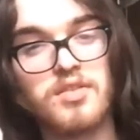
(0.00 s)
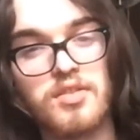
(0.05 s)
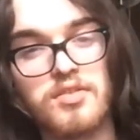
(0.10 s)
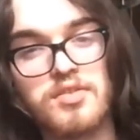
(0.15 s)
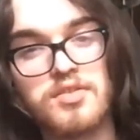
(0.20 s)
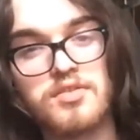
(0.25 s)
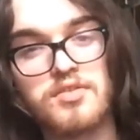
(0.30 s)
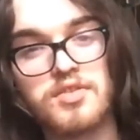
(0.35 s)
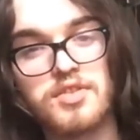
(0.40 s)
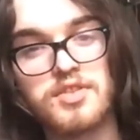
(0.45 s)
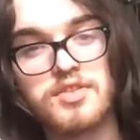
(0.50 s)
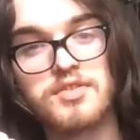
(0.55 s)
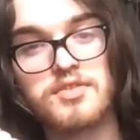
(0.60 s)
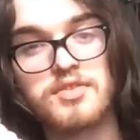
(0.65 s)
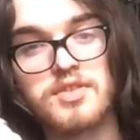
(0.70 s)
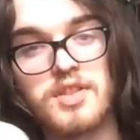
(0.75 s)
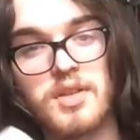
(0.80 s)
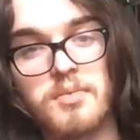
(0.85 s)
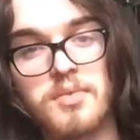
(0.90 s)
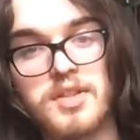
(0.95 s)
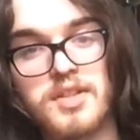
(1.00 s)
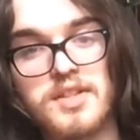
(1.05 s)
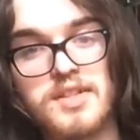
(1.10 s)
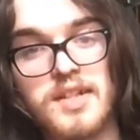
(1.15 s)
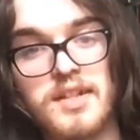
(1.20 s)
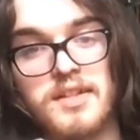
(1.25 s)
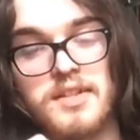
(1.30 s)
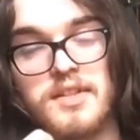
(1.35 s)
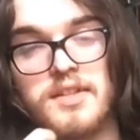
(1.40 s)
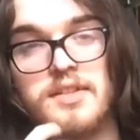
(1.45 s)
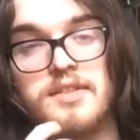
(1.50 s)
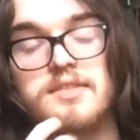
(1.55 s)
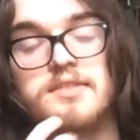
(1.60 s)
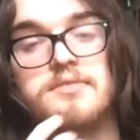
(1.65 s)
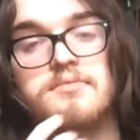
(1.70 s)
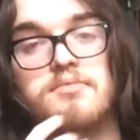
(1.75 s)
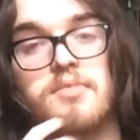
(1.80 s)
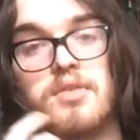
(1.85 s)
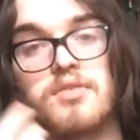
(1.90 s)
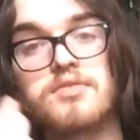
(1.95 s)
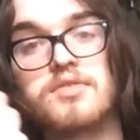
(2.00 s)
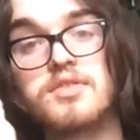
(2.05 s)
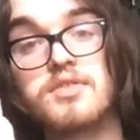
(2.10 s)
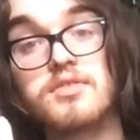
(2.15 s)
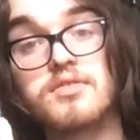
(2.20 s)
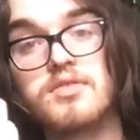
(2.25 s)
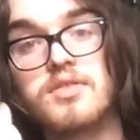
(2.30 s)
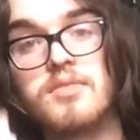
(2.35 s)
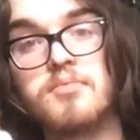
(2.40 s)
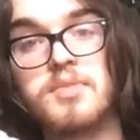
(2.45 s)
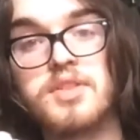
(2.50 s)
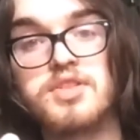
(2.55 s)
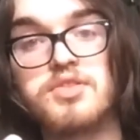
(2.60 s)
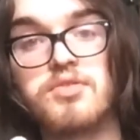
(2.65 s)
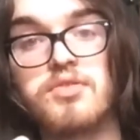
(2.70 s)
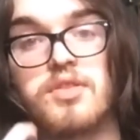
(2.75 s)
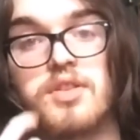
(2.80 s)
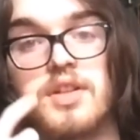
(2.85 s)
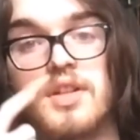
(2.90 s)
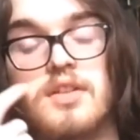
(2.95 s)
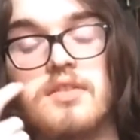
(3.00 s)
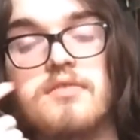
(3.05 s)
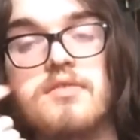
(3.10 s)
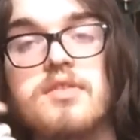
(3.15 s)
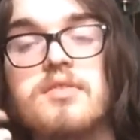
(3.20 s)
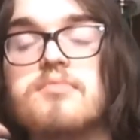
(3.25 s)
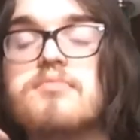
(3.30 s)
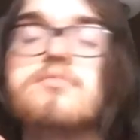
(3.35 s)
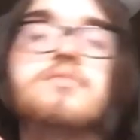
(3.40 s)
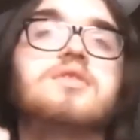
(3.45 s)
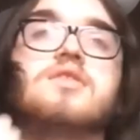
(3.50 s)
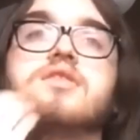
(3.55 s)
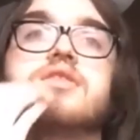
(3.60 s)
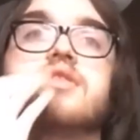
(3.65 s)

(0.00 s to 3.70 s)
Those are just some of the techniques, the majority of them,